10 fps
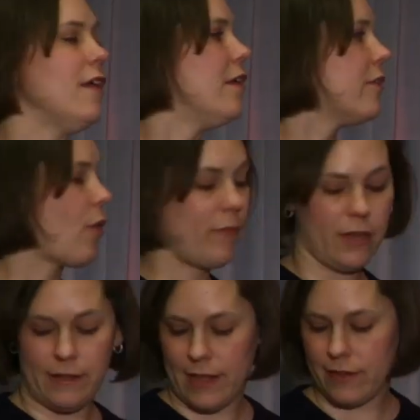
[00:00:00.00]
So I'm
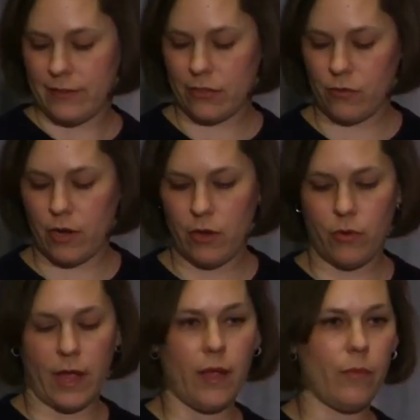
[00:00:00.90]
going to take us
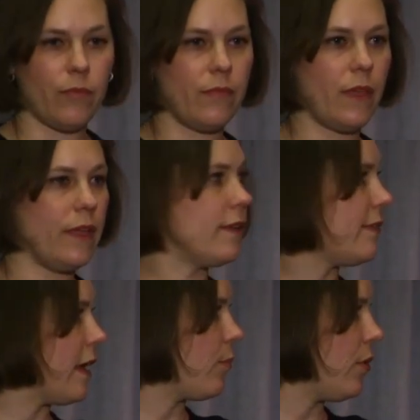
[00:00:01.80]
through
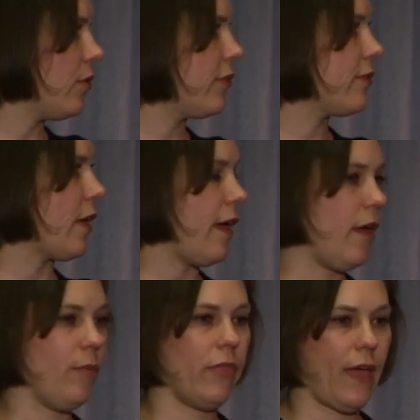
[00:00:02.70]
examples
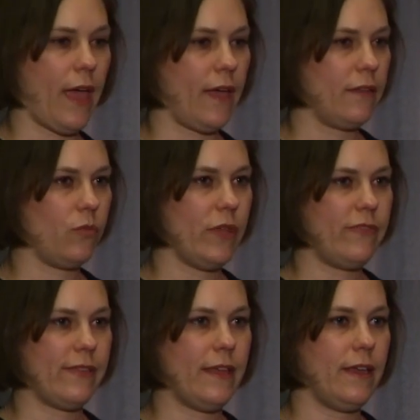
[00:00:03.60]
that we've
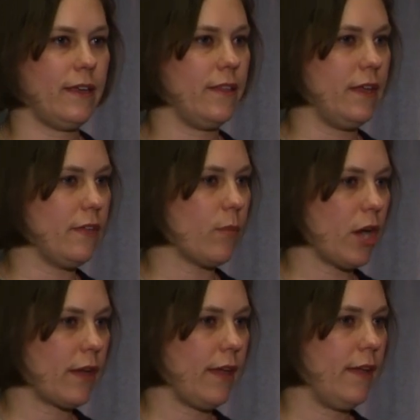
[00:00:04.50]
seen in the
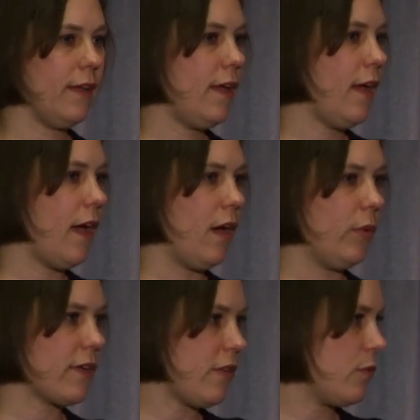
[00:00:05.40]
market
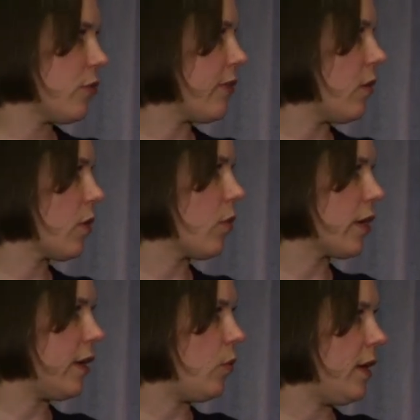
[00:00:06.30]
with customers that we're
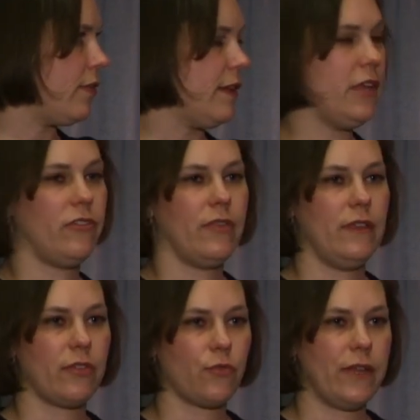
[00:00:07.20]
working with in each of
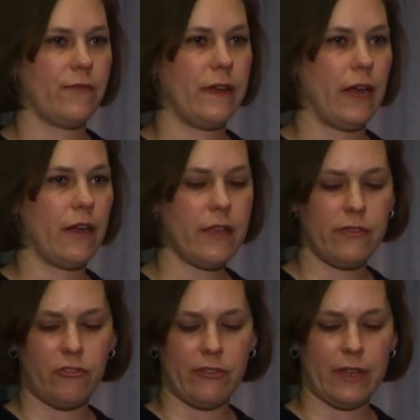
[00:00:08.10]
these three different
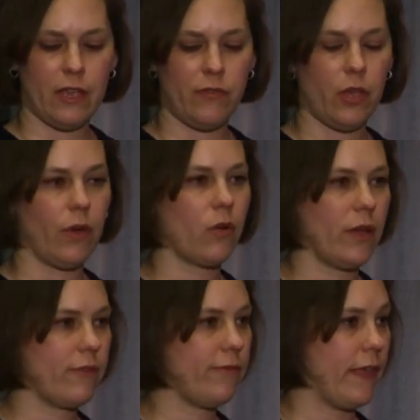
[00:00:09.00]
areas, just to give you a
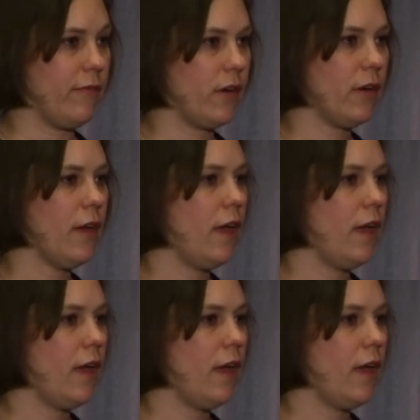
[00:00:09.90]
quick flavor